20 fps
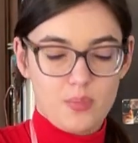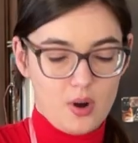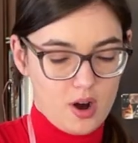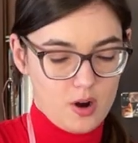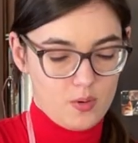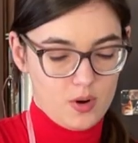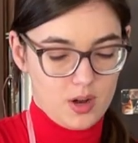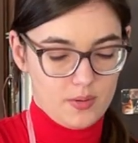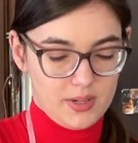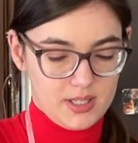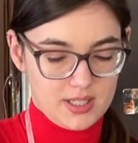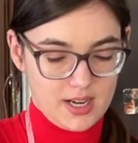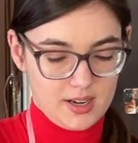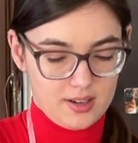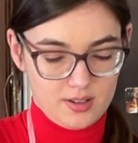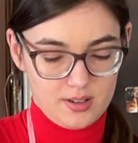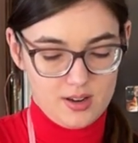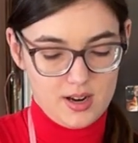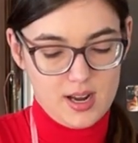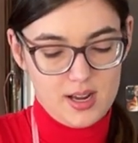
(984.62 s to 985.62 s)
part while we
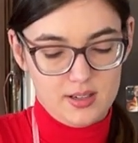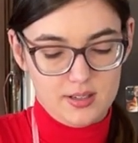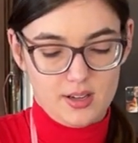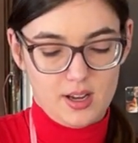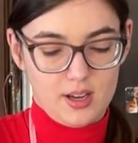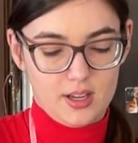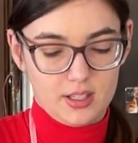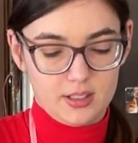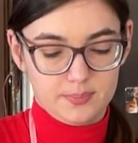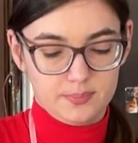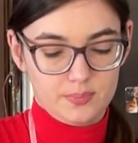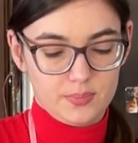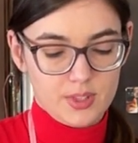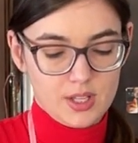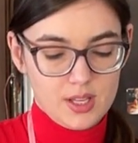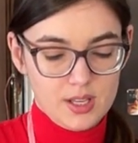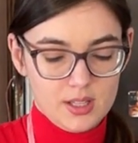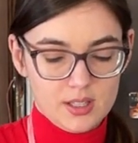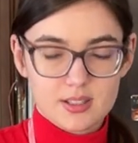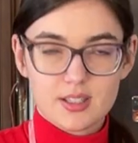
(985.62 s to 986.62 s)
decorate.
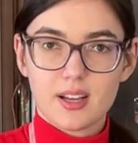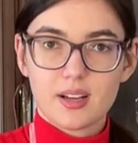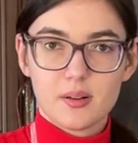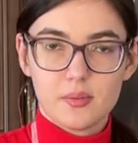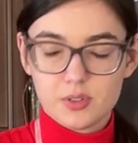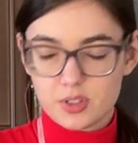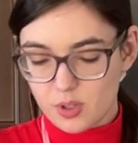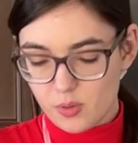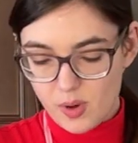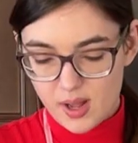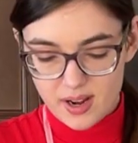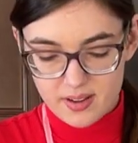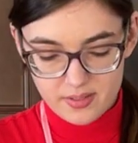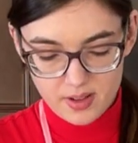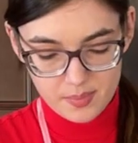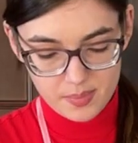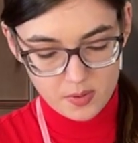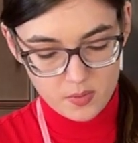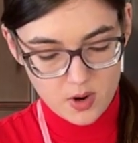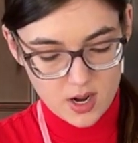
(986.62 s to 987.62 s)
So what have
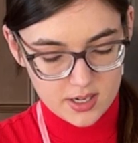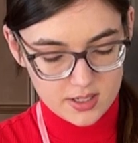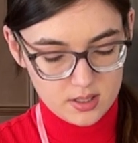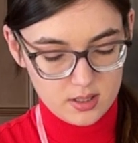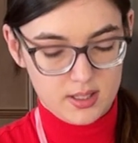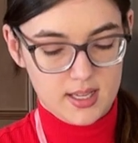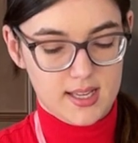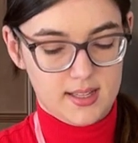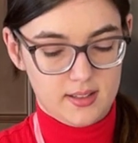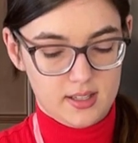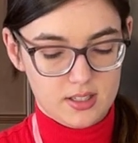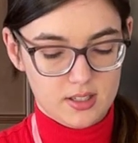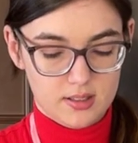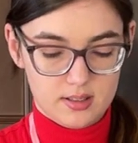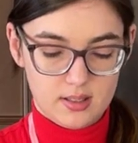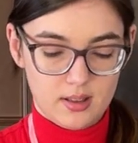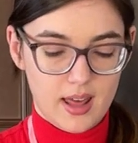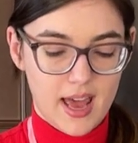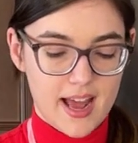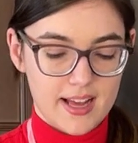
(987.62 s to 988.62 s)
I been watching lately?
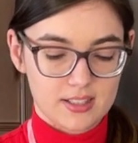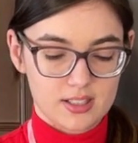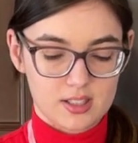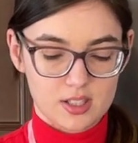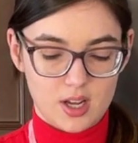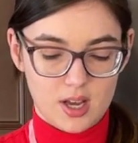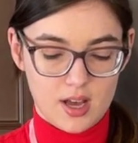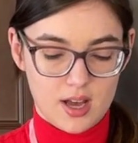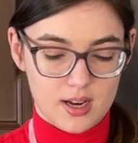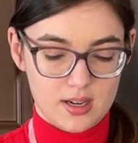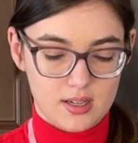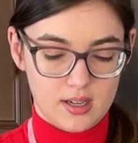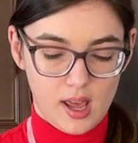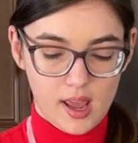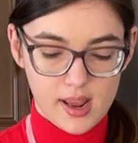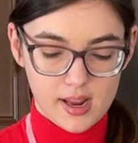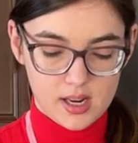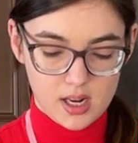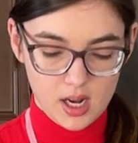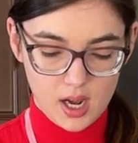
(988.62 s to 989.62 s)
Just last
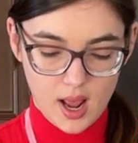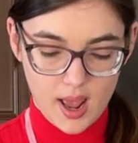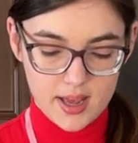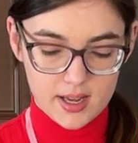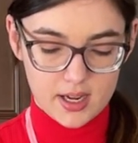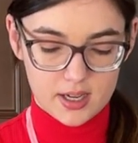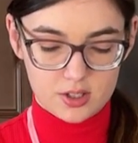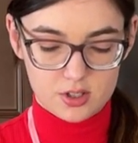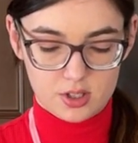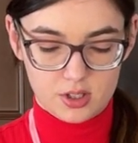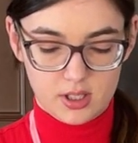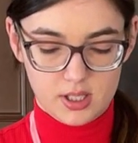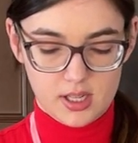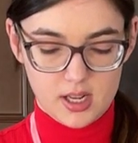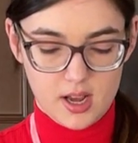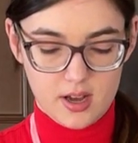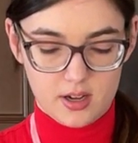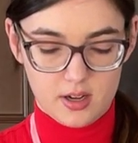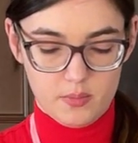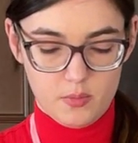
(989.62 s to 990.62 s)
night, I
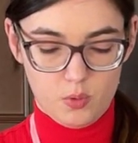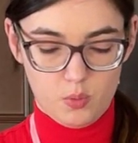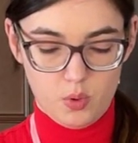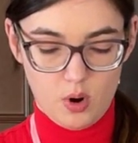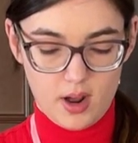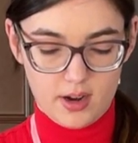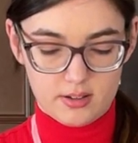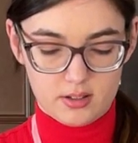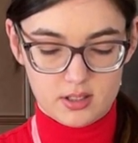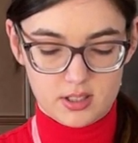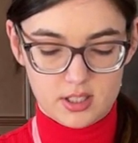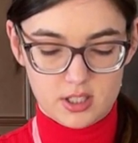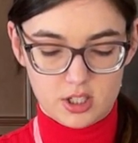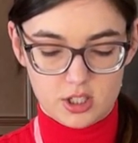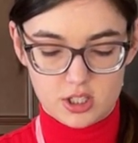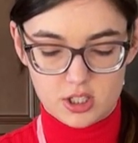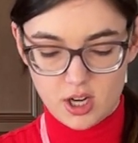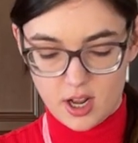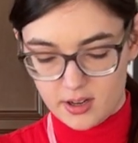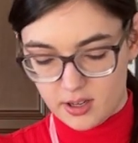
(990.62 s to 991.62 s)
actually watched
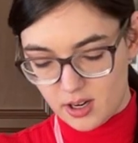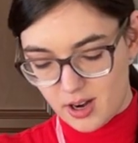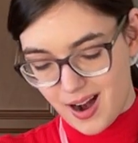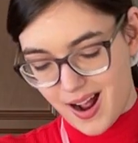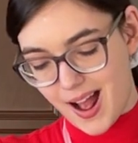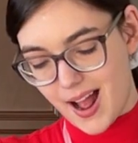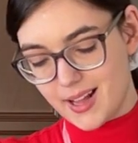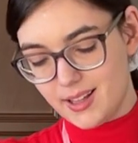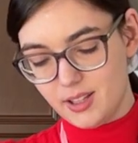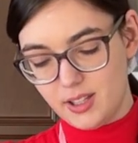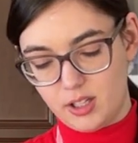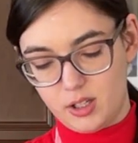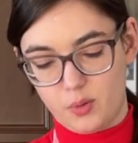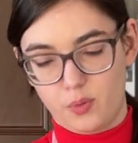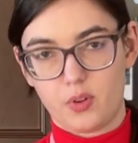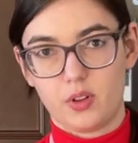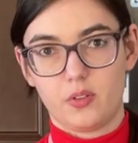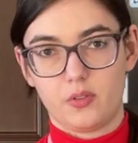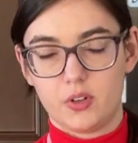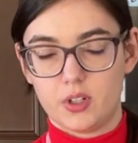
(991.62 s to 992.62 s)
Shutter Island
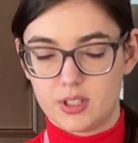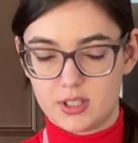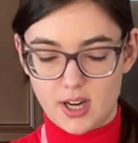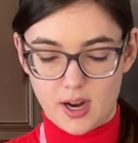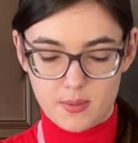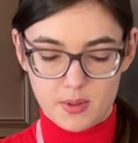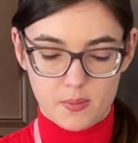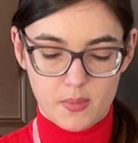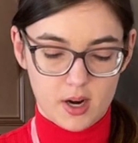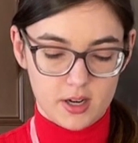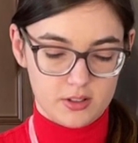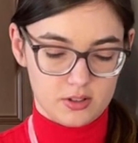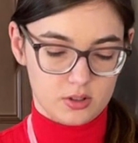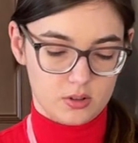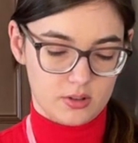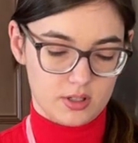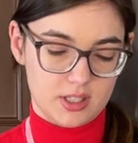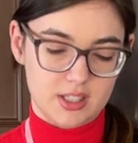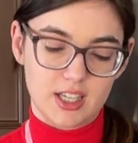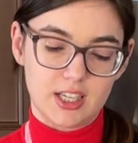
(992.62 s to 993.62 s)
for the first time, the Martin
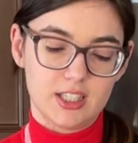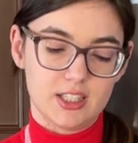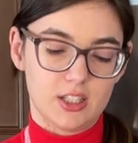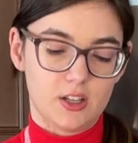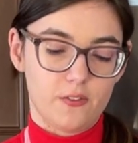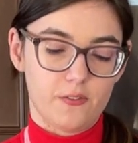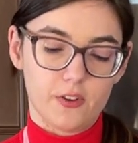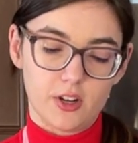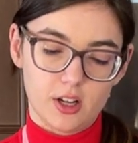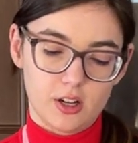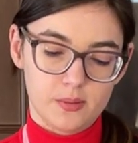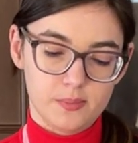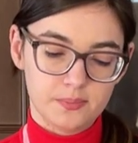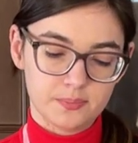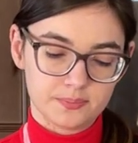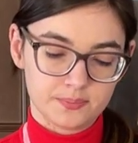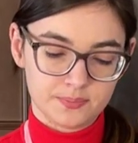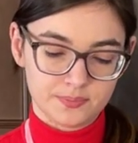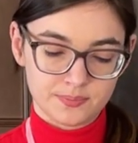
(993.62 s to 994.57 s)
Scorsese film.